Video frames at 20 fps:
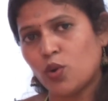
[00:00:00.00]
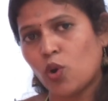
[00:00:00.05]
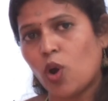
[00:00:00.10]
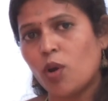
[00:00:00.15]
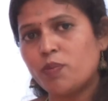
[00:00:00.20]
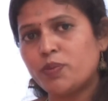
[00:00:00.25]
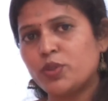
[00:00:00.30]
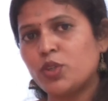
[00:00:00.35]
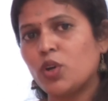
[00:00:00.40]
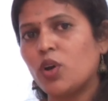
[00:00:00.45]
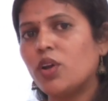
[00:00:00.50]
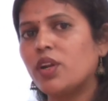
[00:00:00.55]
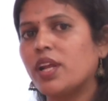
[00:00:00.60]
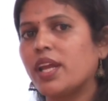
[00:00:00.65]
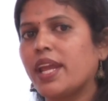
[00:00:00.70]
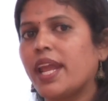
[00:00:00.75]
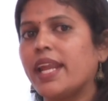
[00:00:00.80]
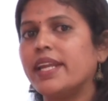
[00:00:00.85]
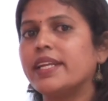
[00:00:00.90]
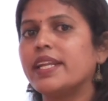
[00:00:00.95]
drops your
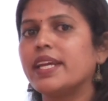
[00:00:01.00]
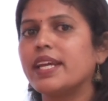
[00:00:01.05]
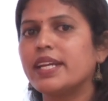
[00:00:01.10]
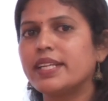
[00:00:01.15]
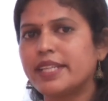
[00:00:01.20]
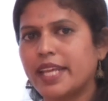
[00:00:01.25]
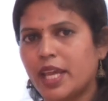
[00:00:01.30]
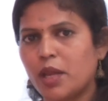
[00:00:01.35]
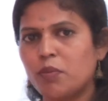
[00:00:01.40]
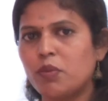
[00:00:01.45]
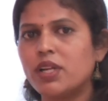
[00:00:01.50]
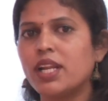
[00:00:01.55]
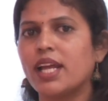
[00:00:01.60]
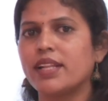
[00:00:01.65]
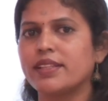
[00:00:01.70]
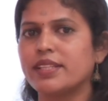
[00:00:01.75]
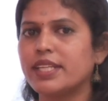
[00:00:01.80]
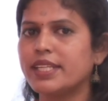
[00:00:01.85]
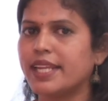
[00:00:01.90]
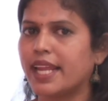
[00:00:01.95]
entire table
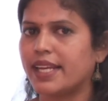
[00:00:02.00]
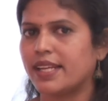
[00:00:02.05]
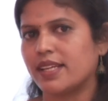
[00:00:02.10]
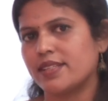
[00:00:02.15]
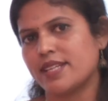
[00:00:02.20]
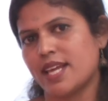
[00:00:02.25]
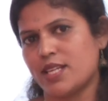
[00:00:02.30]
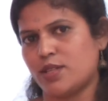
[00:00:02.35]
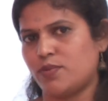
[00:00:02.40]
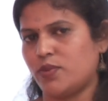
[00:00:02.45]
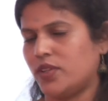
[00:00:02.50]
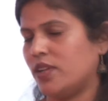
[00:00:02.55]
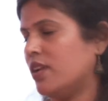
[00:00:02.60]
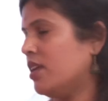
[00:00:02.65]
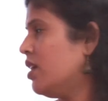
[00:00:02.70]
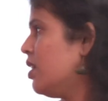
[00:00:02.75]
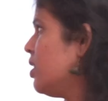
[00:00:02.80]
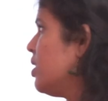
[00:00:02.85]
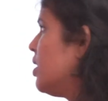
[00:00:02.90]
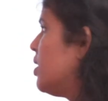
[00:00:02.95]
and the data as well.
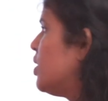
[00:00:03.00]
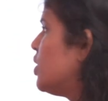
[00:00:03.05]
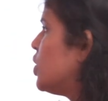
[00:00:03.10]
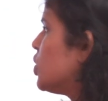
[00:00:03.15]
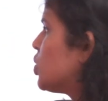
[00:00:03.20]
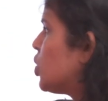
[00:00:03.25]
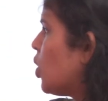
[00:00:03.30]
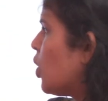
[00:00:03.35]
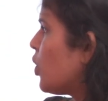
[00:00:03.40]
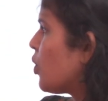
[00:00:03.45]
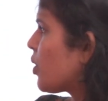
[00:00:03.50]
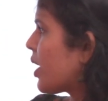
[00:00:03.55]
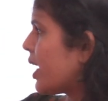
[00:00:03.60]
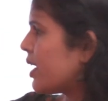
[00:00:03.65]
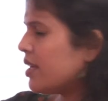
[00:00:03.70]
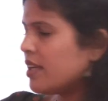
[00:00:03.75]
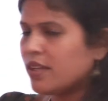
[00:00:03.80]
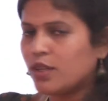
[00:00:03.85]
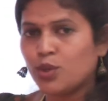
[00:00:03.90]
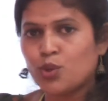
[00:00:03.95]
So you
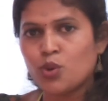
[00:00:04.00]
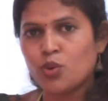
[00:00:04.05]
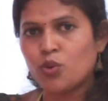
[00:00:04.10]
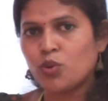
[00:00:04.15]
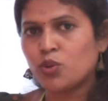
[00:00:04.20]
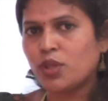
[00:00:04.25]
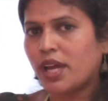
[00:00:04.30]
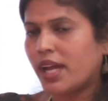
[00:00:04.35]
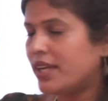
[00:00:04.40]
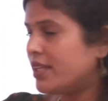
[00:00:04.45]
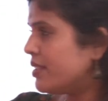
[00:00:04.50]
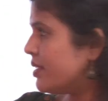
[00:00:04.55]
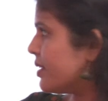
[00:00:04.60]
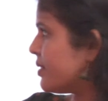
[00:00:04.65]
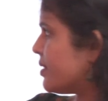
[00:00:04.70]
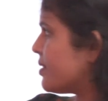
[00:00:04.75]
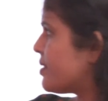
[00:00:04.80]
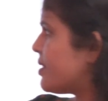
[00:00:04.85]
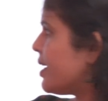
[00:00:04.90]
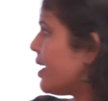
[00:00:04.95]
can, to do that,
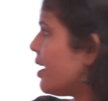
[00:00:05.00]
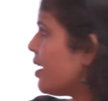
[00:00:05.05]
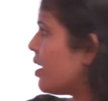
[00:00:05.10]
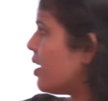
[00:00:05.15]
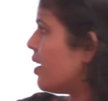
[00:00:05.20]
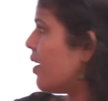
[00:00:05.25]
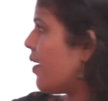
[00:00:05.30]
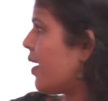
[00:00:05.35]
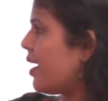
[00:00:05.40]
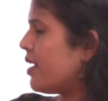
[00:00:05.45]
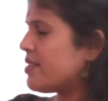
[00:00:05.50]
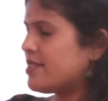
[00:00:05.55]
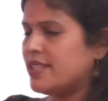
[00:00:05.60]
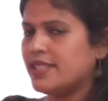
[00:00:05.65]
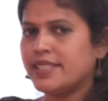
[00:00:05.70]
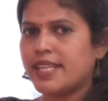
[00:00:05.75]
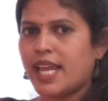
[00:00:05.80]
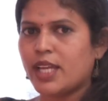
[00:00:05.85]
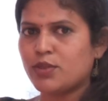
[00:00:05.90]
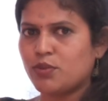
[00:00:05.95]
this is the
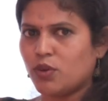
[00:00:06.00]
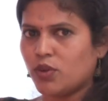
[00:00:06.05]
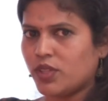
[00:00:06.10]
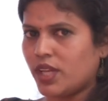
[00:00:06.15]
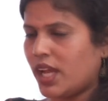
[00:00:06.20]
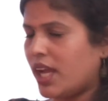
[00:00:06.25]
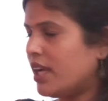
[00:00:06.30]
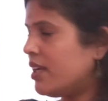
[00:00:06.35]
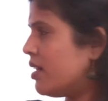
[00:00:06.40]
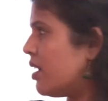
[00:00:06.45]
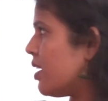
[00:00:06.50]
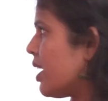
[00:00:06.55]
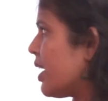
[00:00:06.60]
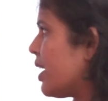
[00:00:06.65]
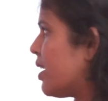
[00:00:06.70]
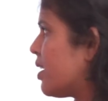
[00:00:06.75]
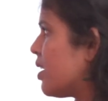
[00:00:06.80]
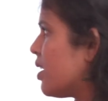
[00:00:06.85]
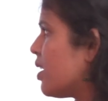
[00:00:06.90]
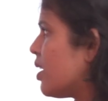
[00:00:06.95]
syntax for that,
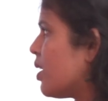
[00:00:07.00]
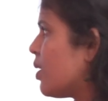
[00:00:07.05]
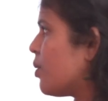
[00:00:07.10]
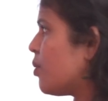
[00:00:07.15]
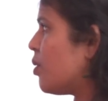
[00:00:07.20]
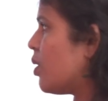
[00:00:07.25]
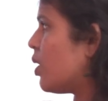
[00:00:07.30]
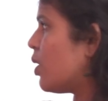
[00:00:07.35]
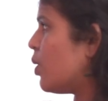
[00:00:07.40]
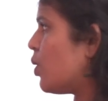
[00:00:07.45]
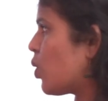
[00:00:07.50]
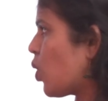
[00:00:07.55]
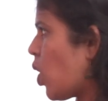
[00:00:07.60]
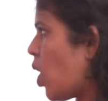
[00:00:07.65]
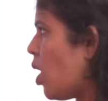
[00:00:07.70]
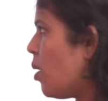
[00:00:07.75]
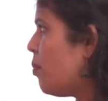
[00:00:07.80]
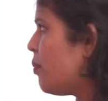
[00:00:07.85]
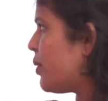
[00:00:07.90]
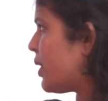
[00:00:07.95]
like
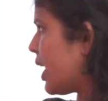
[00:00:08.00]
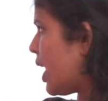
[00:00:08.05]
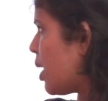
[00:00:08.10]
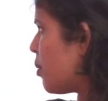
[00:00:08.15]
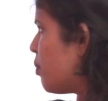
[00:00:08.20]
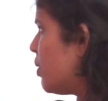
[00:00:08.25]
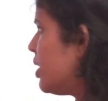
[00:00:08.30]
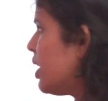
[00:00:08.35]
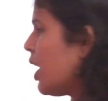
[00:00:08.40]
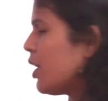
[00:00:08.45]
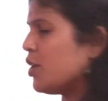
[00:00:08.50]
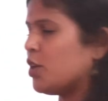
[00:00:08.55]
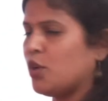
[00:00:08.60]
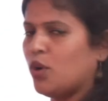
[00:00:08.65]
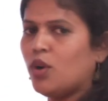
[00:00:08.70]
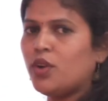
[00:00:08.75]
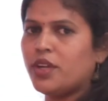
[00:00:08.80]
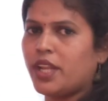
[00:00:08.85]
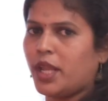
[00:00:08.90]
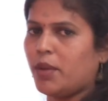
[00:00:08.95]
drop table and
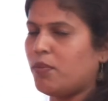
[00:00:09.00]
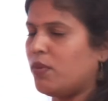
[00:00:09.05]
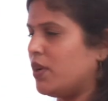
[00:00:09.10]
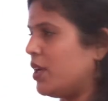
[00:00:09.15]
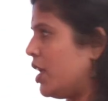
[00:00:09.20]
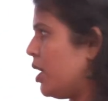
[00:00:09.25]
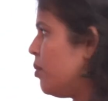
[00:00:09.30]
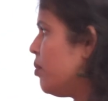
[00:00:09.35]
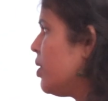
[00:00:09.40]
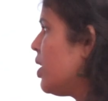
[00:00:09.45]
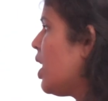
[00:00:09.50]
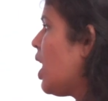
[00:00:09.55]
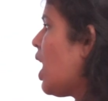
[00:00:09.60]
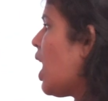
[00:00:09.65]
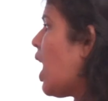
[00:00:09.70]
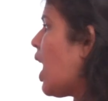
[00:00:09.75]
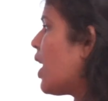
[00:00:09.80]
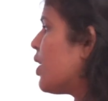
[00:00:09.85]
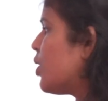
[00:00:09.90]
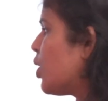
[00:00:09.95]
your table name,
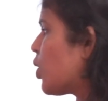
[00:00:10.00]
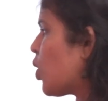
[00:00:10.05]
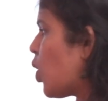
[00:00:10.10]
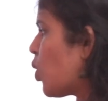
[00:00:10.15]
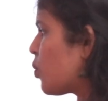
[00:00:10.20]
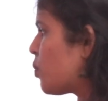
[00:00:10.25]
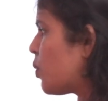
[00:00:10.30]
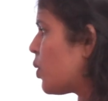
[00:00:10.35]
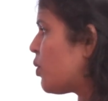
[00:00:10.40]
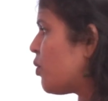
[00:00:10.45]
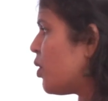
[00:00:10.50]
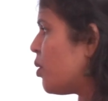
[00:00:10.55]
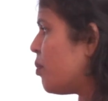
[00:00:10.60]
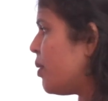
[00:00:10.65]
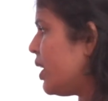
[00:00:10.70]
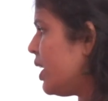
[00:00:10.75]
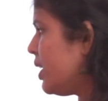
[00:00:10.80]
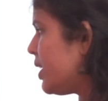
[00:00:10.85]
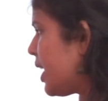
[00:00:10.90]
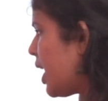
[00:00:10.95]
and your output will
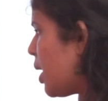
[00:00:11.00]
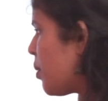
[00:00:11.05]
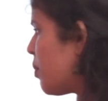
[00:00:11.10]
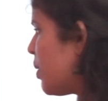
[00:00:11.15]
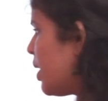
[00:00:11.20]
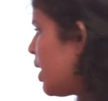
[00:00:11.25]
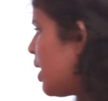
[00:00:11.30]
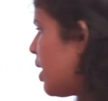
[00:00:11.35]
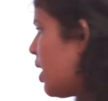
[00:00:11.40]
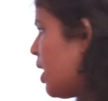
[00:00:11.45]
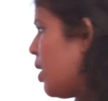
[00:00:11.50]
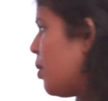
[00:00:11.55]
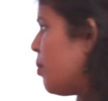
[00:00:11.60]
be table,